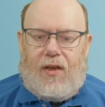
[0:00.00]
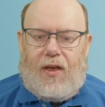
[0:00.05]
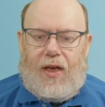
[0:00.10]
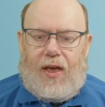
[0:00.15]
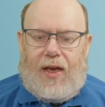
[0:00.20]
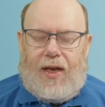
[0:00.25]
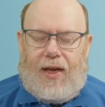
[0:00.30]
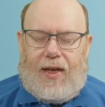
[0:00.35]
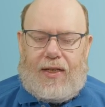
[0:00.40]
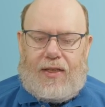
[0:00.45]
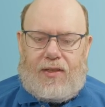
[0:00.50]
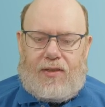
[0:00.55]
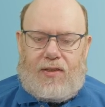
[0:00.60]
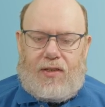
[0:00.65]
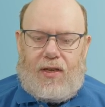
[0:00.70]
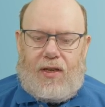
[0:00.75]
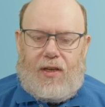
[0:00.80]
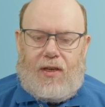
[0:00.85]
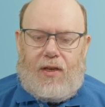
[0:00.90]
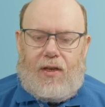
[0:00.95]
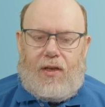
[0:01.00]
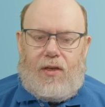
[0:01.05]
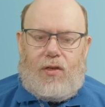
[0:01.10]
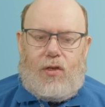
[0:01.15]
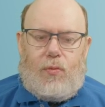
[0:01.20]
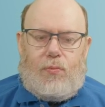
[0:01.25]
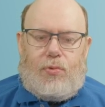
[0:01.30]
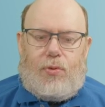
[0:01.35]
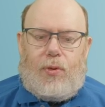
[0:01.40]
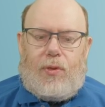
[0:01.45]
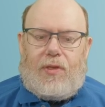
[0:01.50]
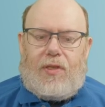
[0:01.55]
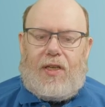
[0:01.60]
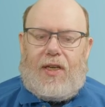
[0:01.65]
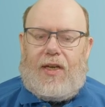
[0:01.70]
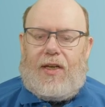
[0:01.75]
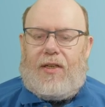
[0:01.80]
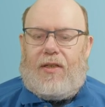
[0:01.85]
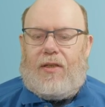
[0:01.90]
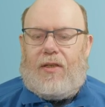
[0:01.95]
and you put
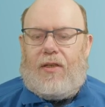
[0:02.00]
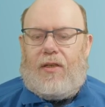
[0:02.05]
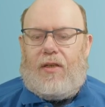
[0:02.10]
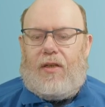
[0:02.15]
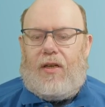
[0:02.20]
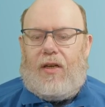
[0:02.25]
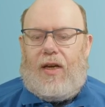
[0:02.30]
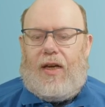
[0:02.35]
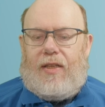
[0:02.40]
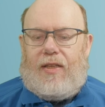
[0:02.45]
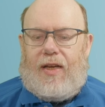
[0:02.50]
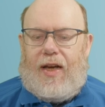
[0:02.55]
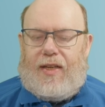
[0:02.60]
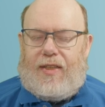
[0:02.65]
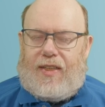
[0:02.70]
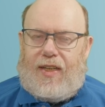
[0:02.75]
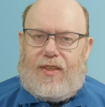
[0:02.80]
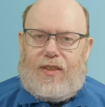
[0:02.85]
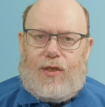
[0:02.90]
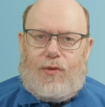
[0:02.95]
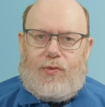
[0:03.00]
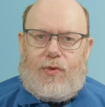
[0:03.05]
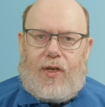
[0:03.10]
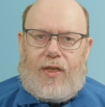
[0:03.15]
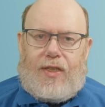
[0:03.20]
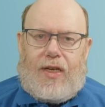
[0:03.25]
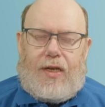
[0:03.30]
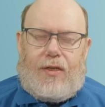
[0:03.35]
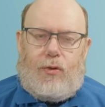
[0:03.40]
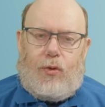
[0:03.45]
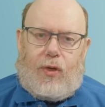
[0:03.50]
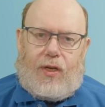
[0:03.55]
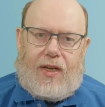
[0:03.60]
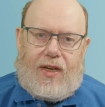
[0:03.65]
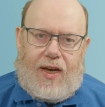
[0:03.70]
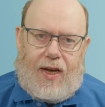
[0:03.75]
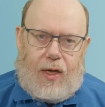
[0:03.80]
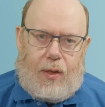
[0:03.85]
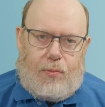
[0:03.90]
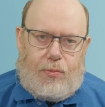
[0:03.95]
in an identifier. You
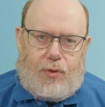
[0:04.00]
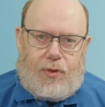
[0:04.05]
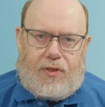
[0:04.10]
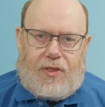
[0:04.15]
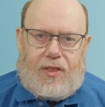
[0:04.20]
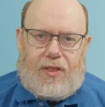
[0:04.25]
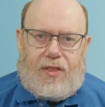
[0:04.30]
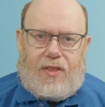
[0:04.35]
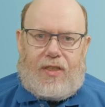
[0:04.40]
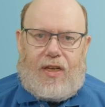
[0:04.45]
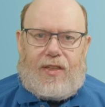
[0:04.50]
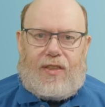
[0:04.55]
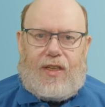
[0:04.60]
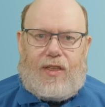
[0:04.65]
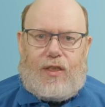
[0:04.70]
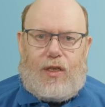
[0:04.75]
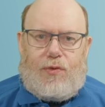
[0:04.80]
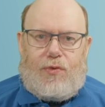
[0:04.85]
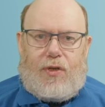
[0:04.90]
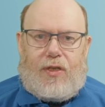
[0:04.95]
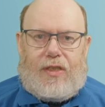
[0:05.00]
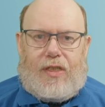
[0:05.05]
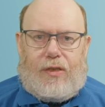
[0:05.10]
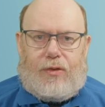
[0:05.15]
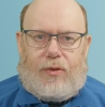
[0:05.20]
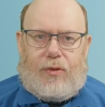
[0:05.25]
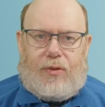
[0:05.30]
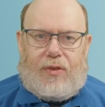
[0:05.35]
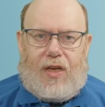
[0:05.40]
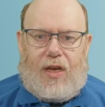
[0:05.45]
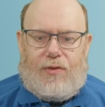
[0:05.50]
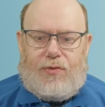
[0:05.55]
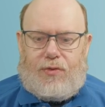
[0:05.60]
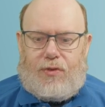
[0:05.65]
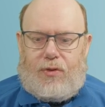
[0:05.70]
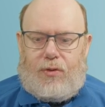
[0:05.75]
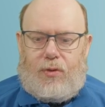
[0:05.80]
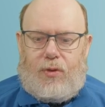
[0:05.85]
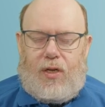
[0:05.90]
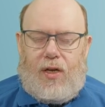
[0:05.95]
can put in an identifier, you don't have
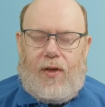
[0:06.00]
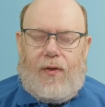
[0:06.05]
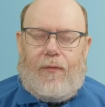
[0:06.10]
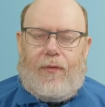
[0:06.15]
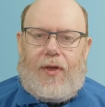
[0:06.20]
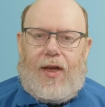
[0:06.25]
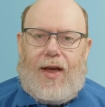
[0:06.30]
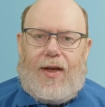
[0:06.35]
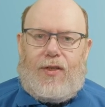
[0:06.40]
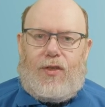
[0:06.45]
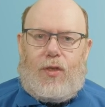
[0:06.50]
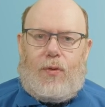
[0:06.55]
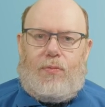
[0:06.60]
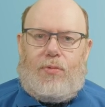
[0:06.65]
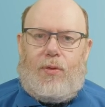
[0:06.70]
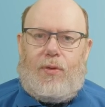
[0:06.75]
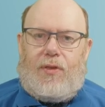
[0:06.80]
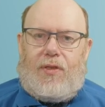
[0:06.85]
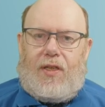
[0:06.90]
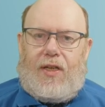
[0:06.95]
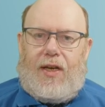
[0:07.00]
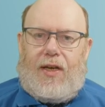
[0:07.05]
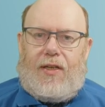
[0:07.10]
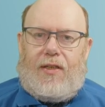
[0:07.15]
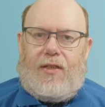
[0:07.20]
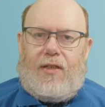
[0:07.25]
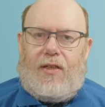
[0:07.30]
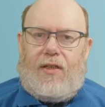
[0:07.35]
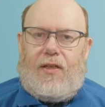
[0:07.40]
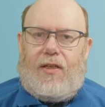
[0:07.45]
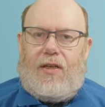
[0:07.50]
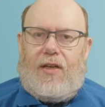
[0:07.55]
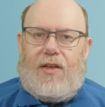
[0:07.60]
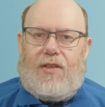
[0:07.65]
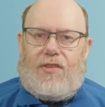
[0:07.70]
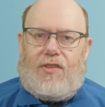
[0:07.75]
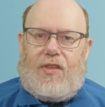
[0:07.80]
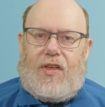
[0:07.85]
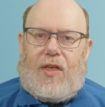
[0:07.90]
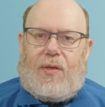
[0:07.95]
to, and you put in a
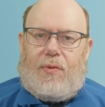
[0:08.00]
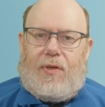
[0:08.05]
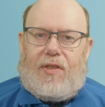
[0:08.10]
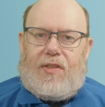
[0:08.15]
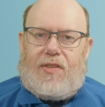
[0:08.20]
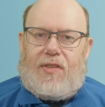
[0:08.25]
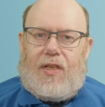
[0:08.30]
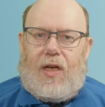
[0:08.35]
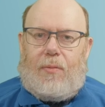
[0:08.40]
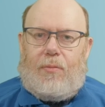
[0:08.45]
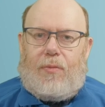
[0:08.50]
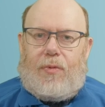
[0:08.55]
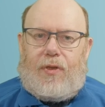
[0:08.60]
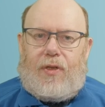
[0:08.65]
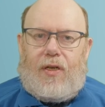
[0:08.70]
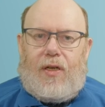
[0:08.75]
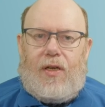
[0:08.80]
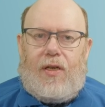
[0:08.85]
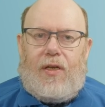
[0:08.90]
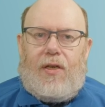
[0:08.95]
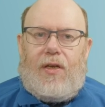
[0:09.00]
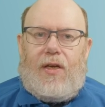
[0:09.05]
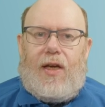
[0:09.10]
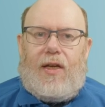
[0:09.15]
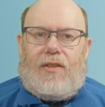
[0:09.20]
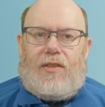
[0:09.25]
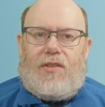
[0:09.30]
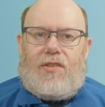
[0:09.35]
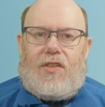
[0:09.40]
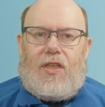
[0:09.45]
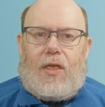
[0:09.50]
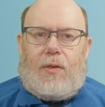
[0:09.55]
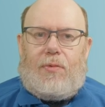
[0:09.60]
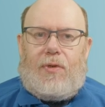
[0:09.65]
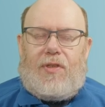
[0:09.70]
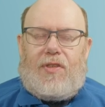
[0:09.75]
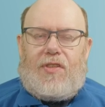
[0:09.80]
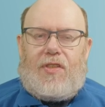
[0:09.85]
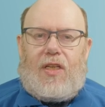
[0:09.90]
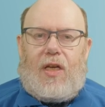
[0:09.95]
sequence number. And the
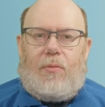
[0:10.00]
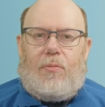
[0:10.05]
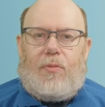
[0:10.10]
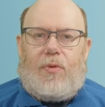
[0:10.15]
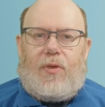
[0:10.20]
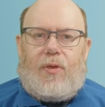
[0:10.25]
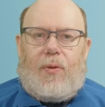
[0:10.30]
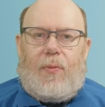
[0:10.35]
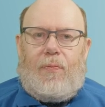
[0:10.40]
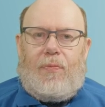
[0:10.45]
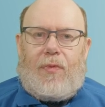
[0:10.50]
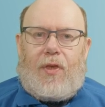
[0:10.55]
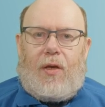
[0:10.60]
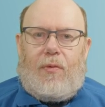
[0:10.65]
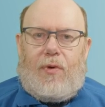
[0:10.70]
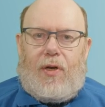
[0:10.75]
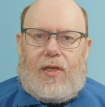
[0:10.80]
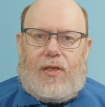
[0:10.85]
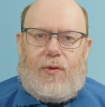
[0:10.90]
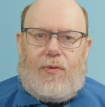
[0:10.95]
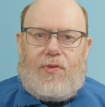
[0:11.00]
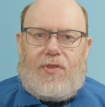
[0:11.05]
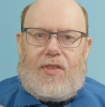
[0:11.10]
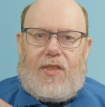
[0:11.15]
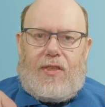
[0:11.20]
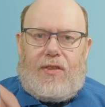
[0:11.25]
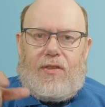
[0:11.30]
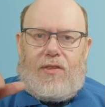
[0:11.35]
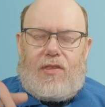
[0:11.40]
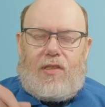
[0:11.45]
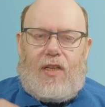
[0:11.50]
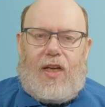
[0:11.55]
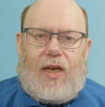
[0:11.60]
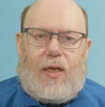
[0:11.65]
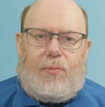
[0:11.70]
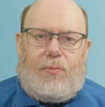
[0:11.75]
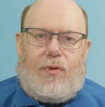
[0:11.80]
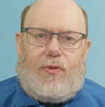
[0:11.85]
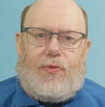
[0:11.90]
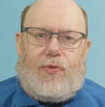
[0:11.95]
sequence number, well, you've seen the
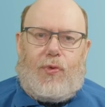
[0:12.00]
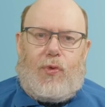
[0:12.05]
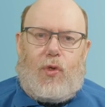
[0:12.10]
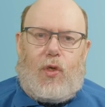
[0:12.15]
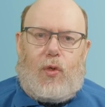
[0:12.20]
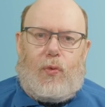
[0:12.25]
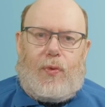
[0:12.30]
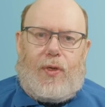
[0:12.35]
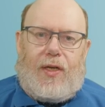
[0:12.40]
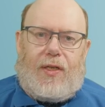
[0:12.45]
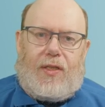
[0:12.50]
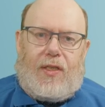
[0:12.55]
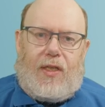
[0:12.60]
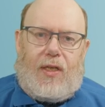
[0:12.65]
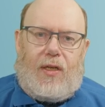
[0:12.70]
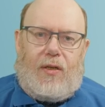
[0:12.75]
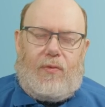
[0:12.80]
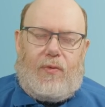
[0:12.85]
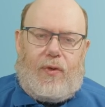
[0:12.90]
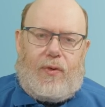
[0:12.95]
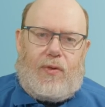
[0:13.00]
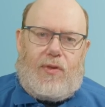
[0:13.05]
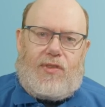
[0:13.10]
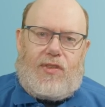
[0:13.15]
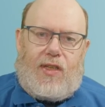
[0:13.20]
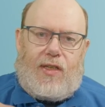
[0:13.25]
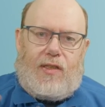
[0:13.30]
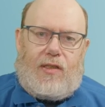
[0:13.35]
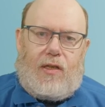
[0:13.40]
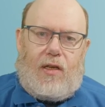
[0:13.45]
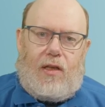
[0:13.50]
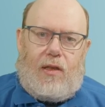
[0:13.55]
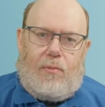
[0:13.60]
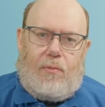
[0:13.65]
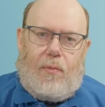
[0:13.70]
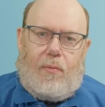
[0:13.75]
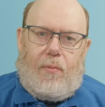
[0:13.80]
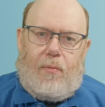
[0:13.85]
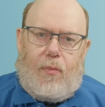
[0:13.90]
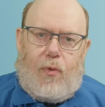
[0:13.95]
slide before where you send
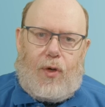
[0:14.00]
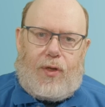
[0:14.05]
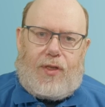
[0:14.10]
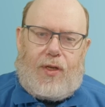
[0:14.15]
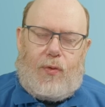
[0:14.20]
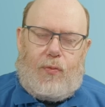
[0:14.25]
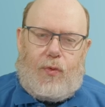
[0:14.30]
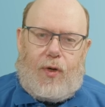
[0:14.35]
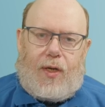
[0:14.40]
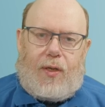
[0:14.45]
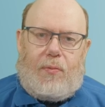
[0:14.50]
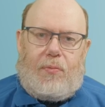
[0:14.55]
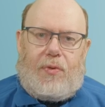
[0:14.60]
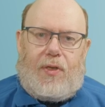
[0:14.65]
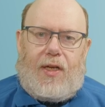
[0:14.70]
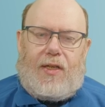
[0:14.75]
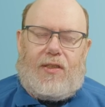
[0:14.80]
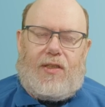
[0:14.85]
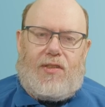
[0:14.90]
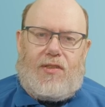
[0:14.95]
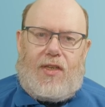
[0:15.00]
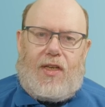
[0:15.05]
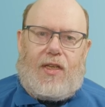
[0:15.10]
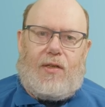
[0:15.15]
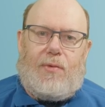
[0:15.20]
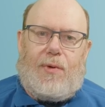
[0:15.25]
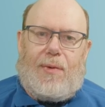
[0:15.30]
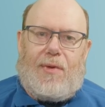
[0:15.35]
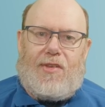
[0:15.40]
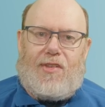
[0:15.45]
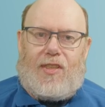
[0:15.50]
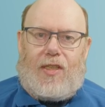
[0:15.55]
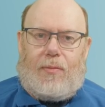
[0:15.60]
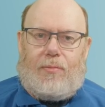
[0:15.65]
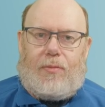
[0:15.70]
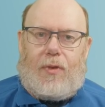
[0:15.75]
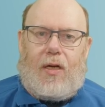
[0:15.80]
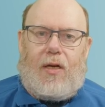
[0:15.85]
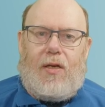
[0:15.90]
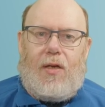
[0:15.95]
more than one ping. The sequence
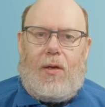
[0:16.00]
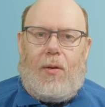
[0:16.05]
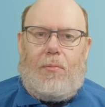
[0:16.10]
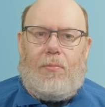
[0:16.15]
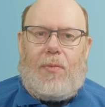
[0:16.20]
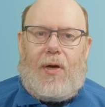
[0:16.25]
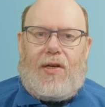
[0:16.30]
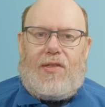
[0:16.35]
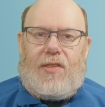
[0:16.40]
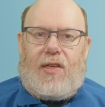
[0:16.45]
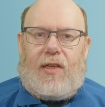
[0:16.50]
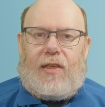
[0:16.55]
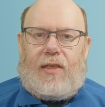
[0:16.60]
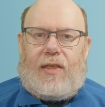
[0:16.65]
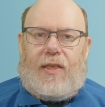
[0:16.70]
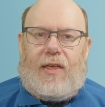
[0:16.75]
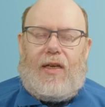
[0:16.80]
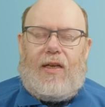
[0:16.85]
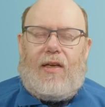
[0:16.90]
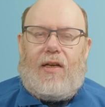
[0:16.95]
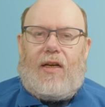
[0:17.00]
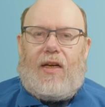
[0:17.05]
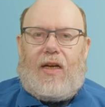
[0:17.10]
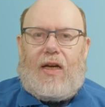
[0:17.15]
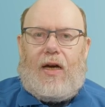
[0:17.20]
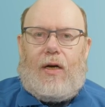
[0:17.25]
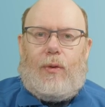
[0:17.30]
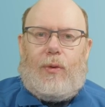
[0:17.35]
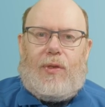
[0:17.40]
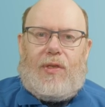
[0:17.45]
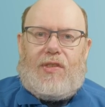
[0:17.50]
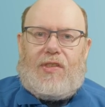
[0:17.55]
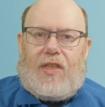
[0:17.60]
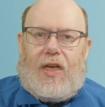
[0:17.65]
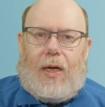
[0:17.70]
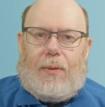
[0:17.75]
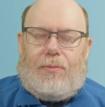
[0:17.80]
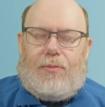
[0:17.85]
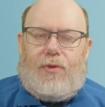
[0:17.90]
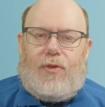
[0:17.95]
number basically counts
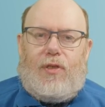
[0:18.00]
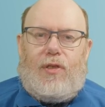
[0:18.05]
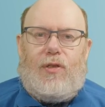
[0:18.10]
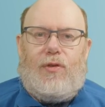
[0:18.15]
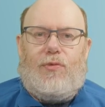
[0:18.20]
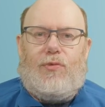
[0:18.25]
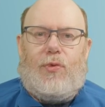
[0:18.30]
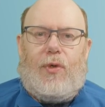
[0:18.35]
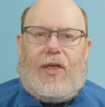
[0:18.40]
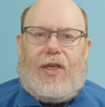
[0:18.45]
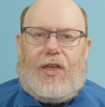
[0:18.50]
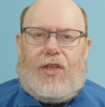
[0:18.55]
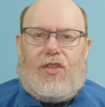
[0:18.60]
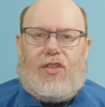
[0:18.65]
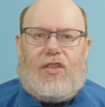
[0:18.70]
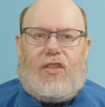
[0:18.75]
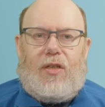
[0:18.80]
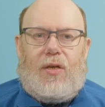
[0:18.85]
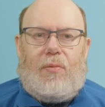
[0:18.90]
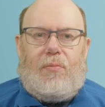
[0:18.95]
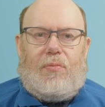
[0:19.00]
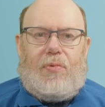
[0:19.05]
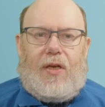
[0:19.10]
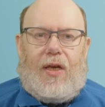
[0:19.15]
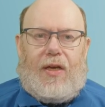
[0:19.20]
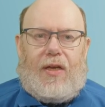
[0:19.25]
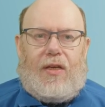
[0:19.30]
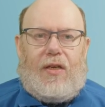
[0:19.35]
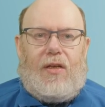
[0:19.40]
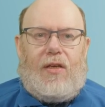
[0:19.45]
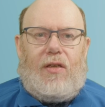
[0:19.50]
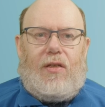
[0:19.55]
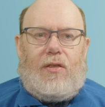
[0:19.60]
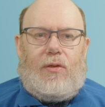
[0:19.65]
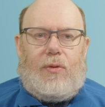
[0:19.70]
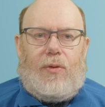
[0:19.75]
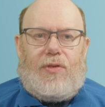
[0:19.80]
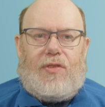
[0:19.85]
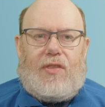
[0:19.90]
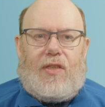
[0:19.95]
up for each ping
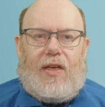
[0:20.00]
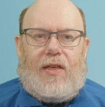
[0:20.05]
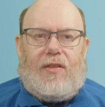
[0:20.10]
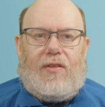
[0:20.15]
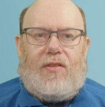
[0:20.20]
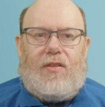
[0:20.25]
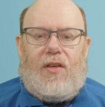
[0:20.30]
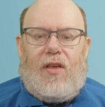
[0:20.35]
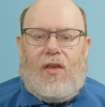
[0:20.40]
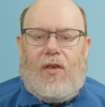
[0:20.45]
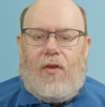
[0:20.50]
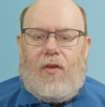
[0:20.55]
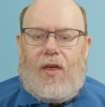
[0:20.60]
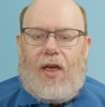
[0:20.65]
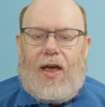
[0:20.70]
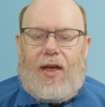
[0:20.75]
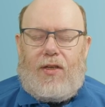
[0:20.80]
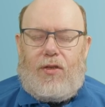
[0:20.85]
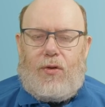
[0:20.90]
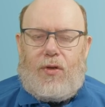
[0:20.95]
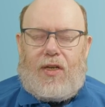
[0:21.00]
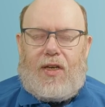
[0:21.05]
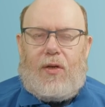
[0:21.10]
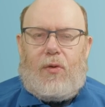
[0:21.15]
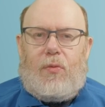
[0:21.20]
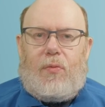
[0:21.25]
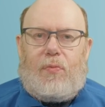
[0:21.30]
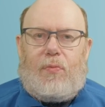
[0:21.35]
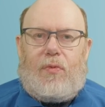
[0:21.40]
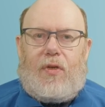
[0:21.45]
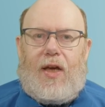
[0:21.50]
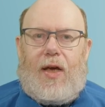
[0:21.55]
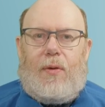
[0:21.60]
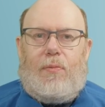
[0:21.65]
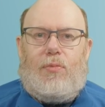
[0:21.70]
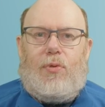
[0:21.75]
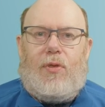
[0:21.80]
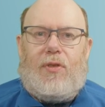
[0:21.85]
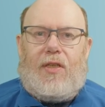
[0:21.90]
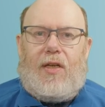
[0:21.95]
you send. And you can
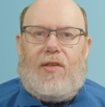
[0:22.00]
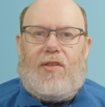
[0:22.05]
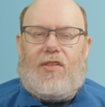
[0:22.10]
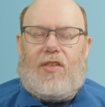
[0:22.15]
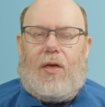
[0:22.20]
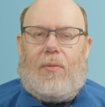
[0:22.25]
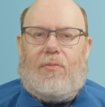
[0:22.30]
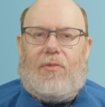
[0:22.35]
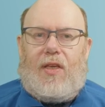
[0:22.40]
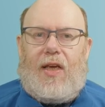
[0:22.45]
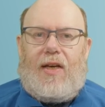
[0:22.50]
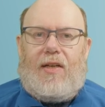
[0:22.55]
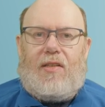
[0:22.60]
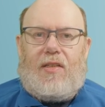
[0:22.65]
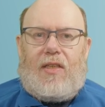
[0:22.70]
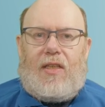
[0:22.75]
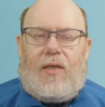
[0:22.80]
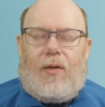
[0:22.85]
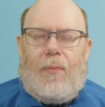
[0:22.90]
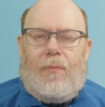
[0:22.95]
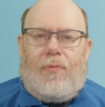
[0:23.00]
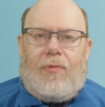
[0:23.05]
put in some data.